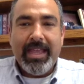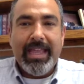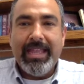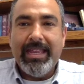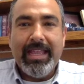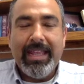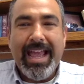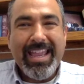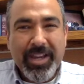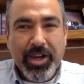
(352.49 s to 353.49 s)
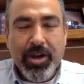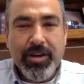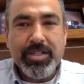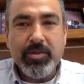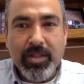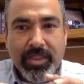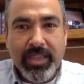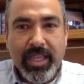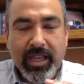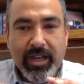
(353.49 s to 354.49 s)
And I encourage you to
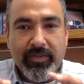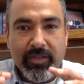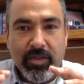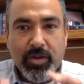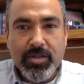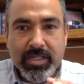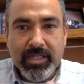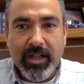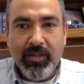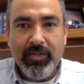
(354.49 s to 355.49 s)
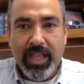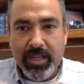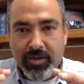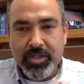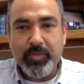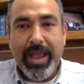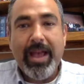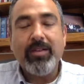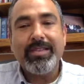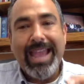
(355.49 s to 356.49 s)
think of yourself and your
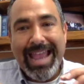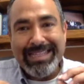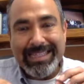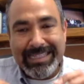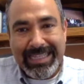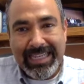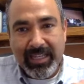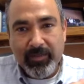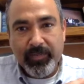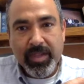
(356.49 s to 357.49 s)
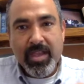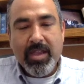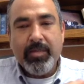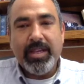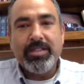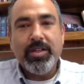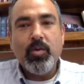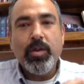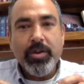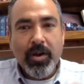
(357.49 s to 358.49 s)
spouse as a team. Because
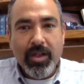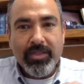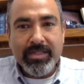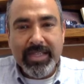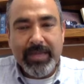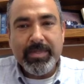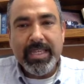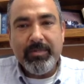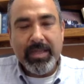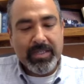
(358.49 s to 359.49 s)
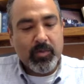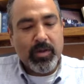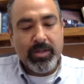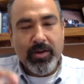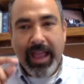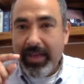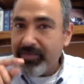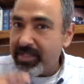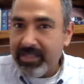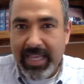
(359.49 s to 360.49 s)
when you're on the same team, guess what? You have
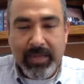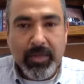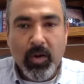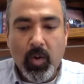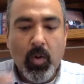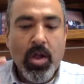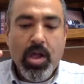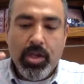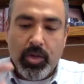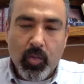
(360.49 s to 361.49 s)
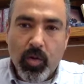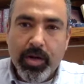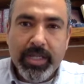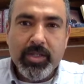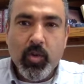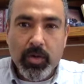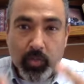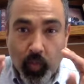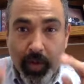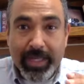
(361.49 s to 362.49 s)
the same goal. You're working towards
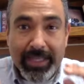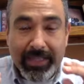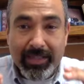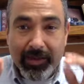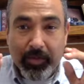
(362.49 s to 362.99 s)
winning the